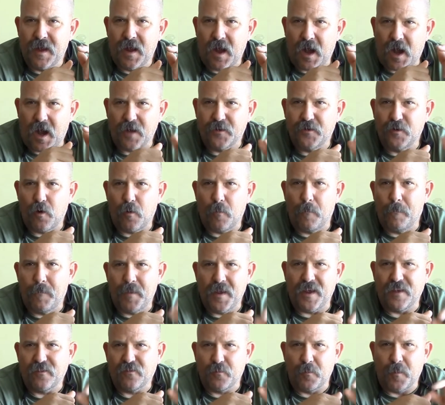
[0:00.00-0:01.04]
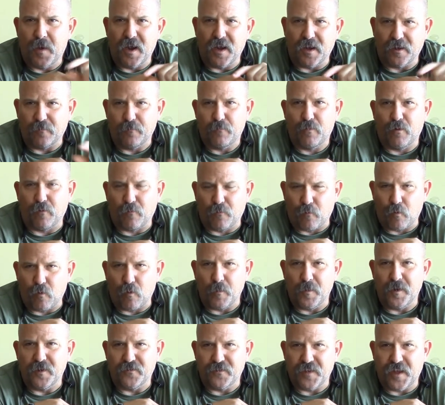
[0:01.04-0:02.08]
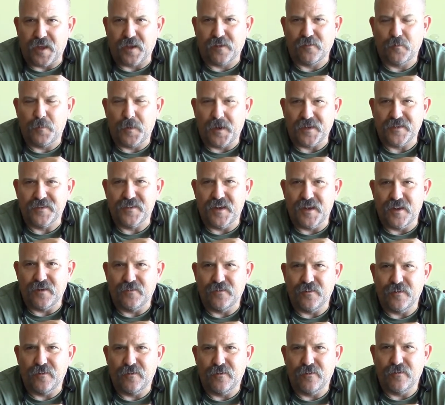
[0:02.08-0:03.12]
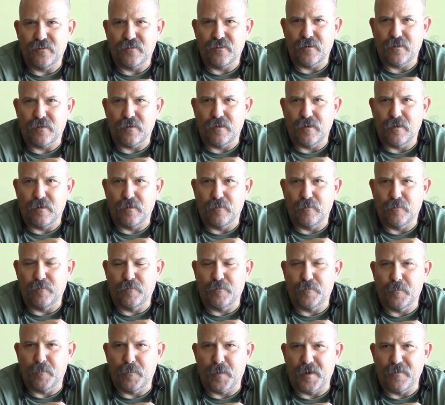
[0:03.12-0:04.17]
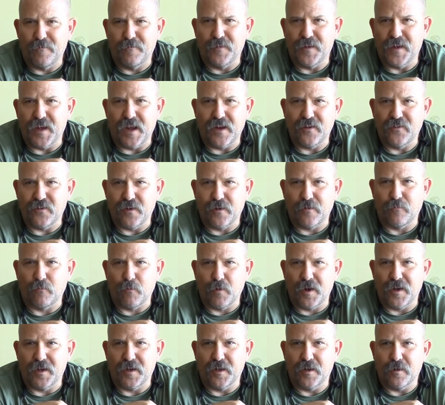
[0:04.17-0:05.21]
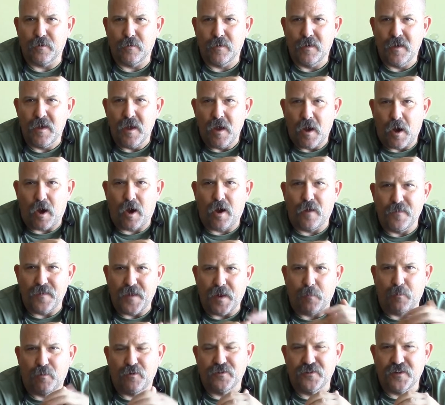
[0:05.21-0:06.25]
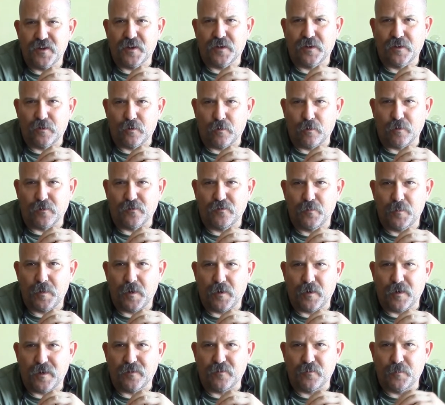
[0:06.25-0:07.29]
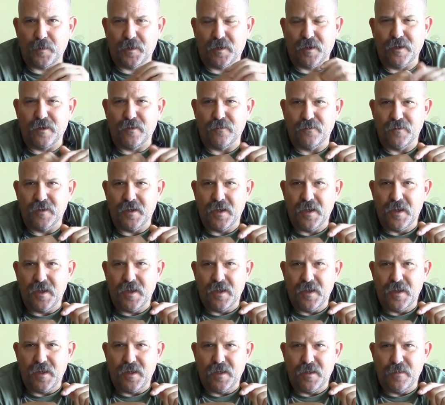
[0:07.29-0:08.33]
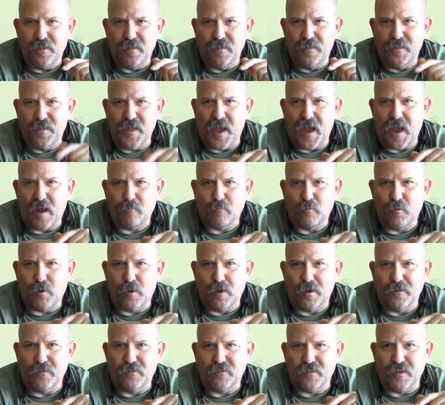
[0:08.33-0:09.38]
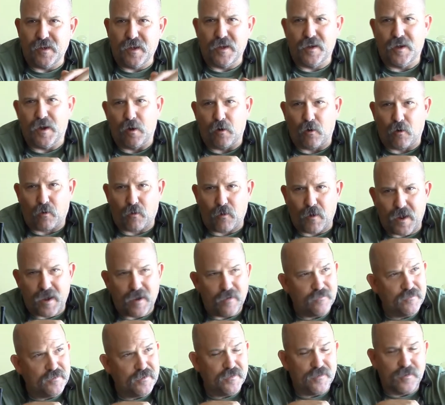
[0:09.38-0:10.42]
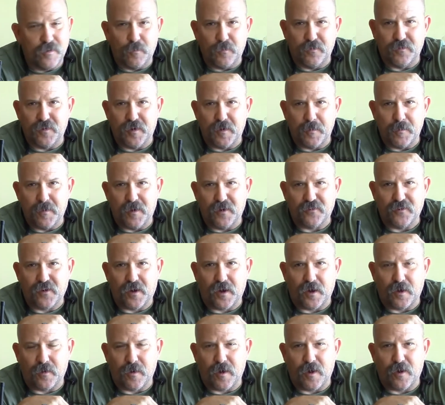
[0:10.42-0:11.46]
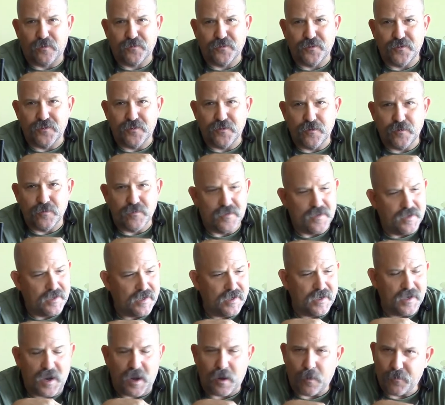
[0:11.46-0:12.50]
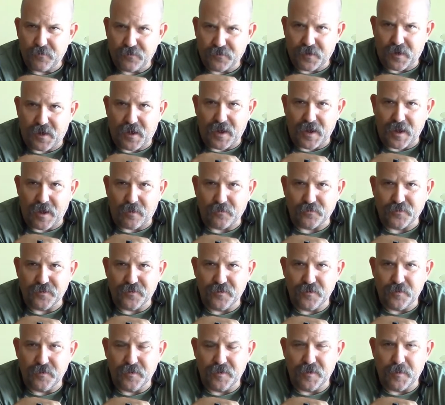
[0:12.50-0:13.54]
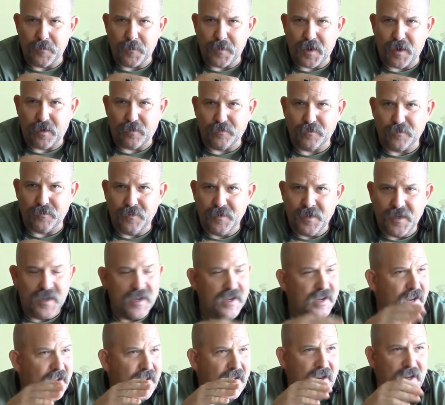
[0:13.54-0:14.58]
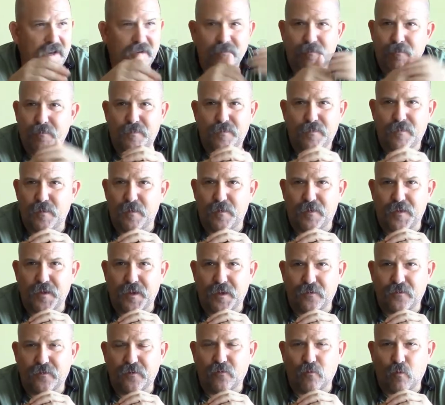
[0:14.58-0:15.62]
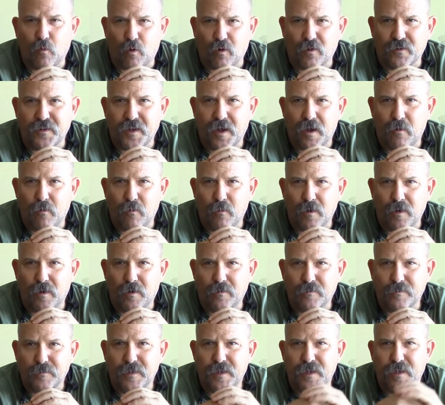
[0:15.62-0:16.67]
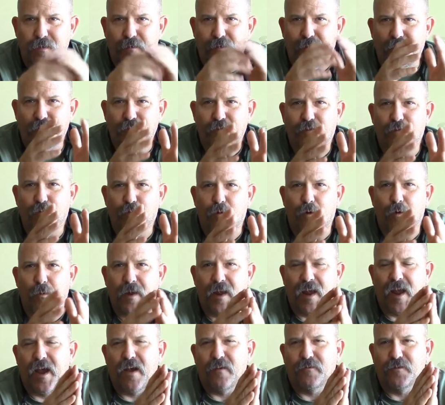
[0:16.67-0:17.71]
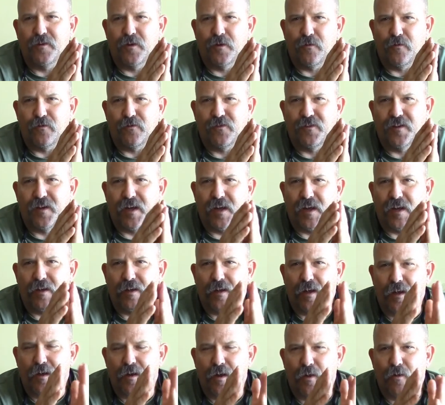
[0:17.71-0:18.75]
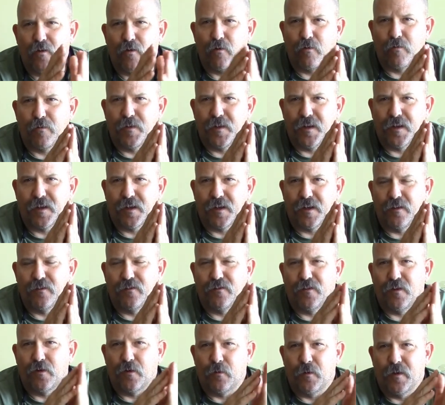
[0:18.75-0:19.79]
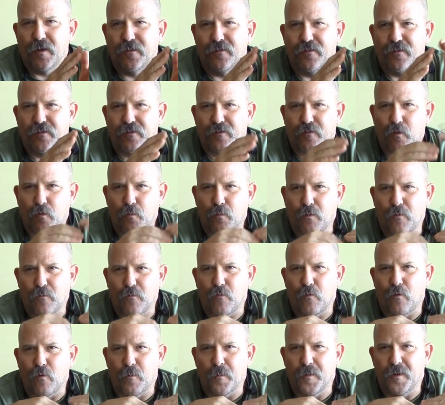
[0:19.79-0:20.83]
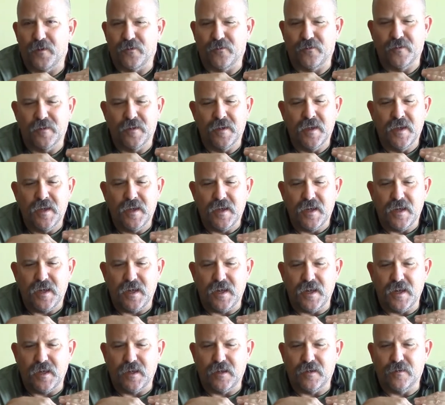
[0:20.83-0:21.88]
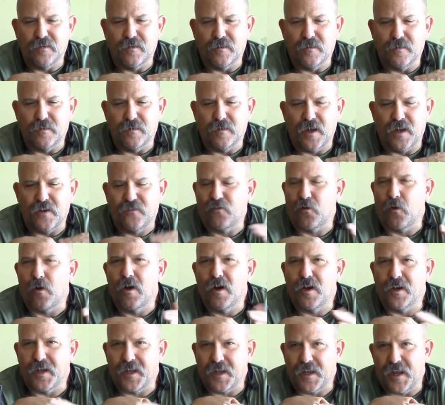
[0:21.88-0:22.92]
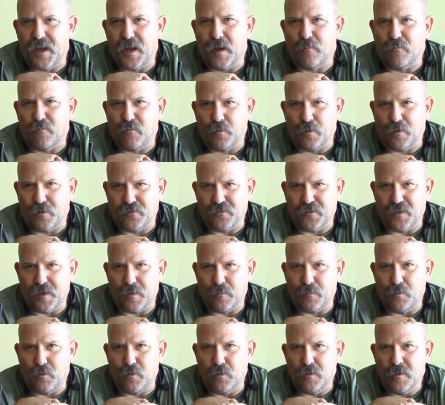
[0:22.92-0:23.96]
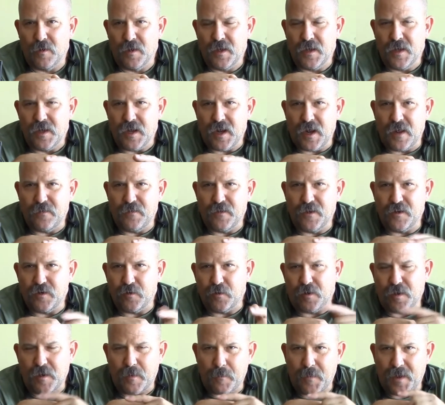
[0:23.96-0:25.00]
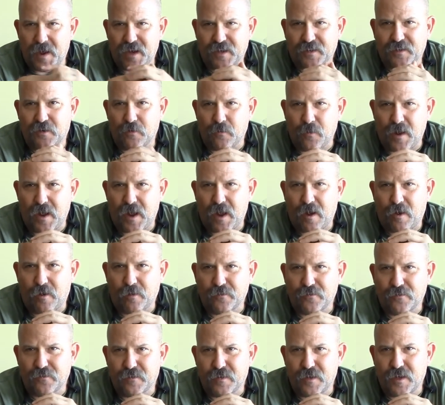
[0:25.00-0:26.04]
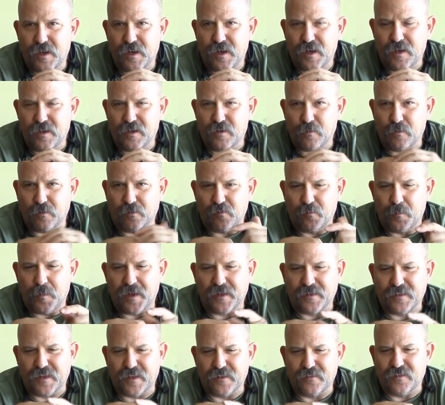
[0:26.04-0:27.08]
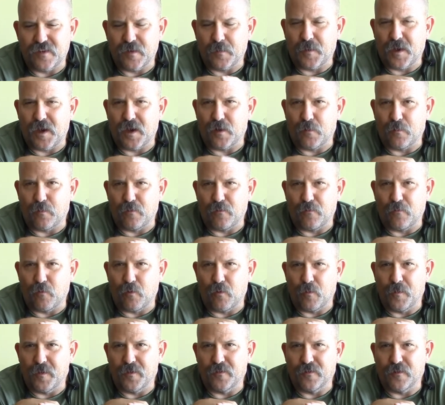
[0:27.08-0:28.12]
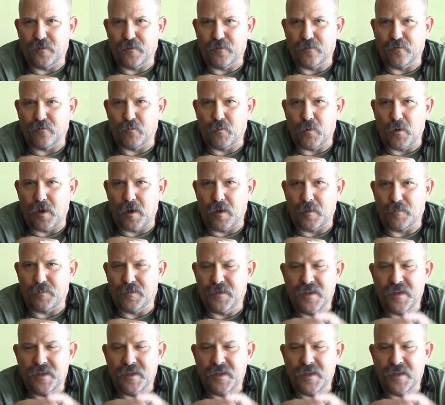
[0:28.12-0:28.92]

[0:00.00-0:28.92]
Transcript: I don't base my performance expectations of by VHF radio on that particular experience because that was an aircraft that was at a much higher altitude, and I was at a high altitude in the mountain, and things just worked out well. And this is what we have to understand. Another thing to consider is is your performance in at your hunting camp, for example, and then you come back to your house and you expect that same kind of performance in the swamp,